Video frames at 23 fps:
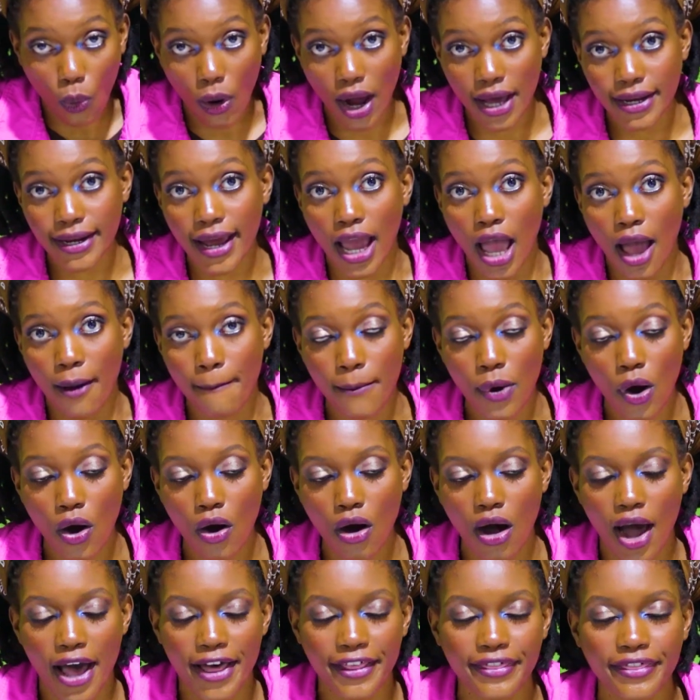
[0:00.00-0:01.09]
one
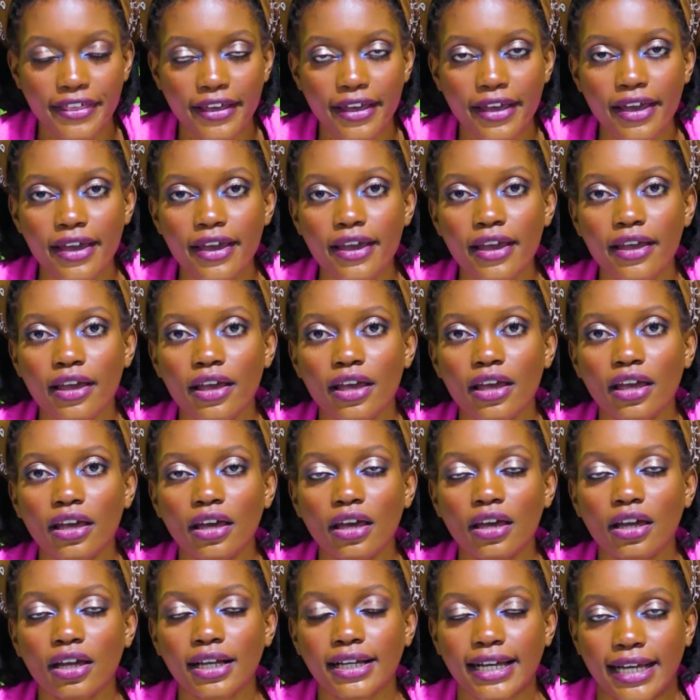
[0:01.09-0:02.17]
more
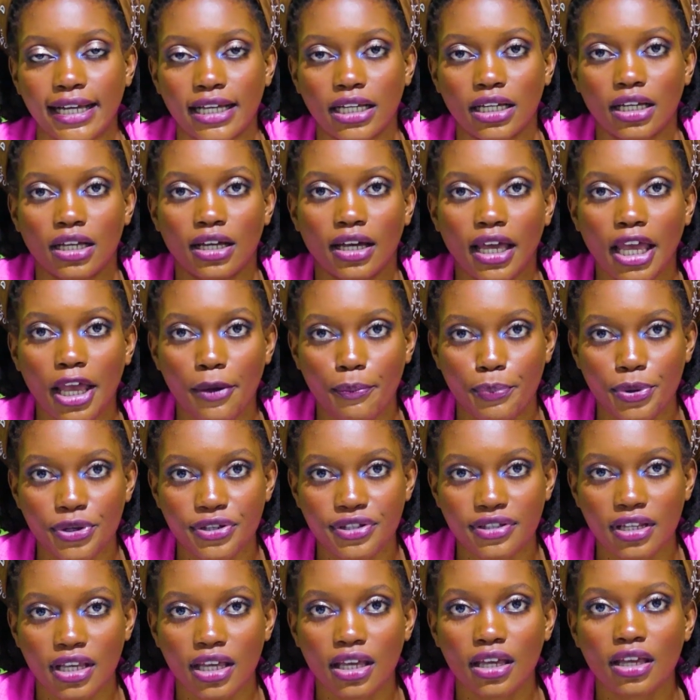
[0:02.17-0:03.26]
thing.
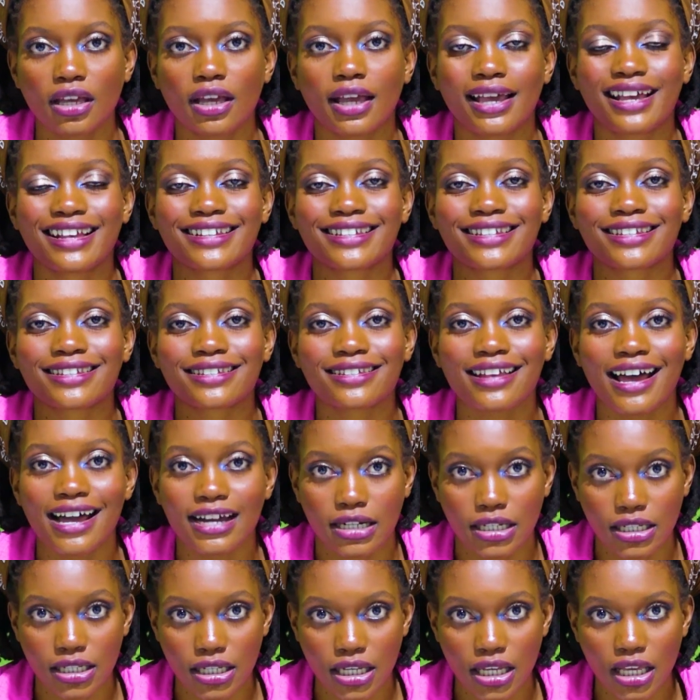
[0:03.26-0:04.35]
Apussy,
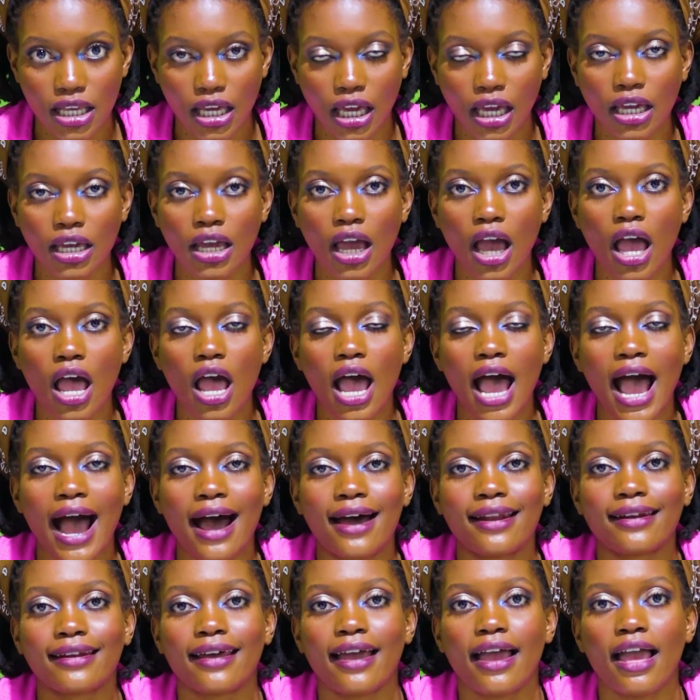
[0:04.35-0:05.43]
sad dick,
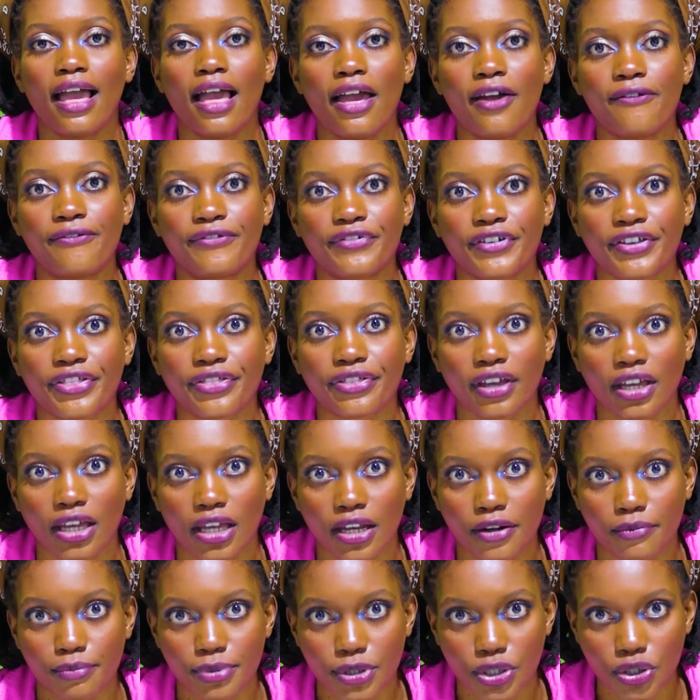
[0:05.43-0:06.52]
and everything
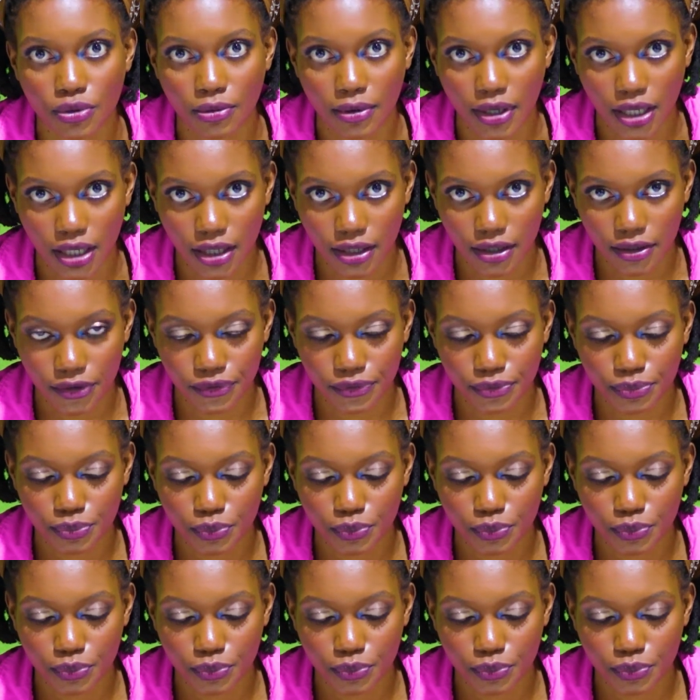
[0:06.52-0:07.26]
in between.